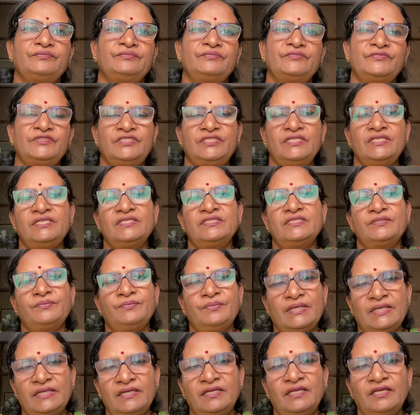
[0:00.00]
Genes
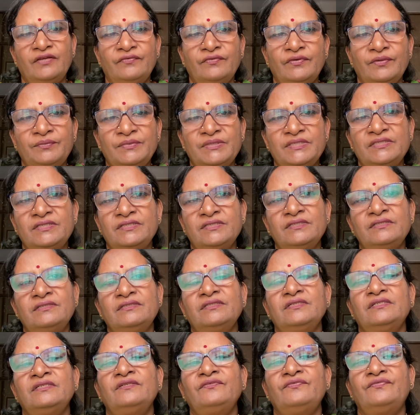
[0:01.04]
bearing information
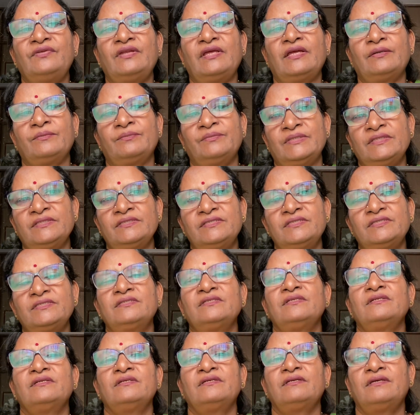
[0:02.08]
in fragments
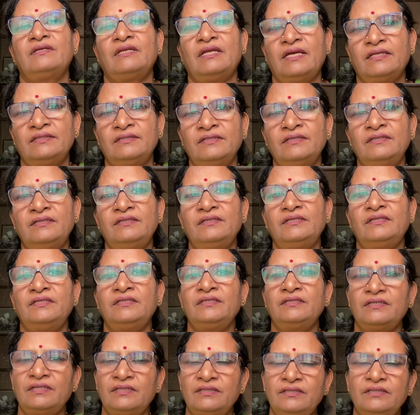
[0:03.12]
rather
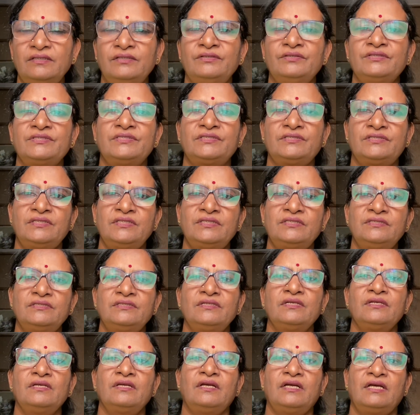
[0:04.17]
in continuous stretch
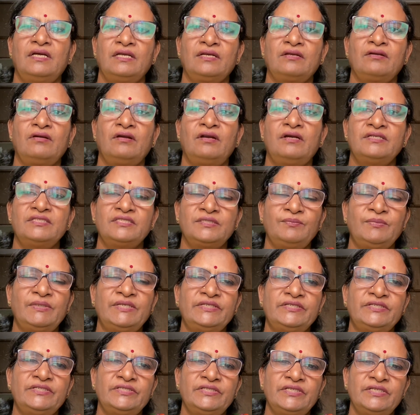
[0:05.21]
are called
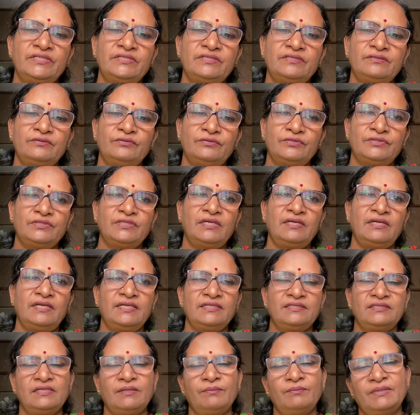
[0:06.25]
split genes. Those are
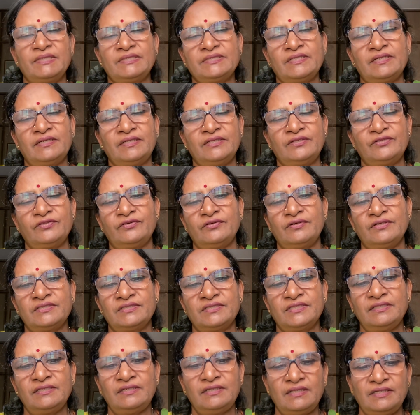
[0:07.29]
examples are introns
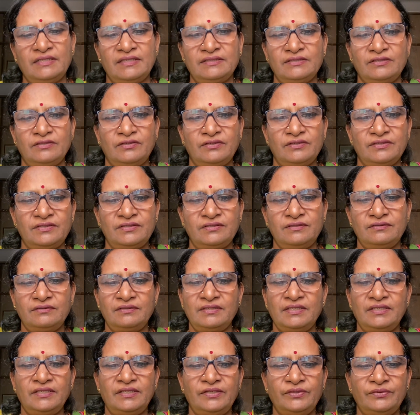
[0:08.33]
and exons.
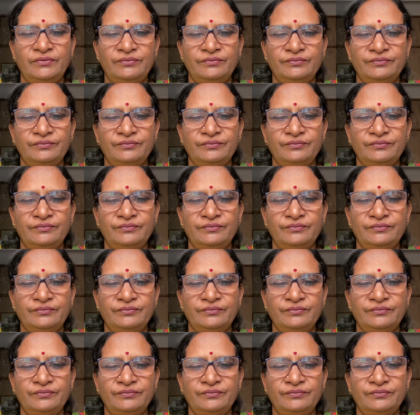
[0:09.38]
Thank you.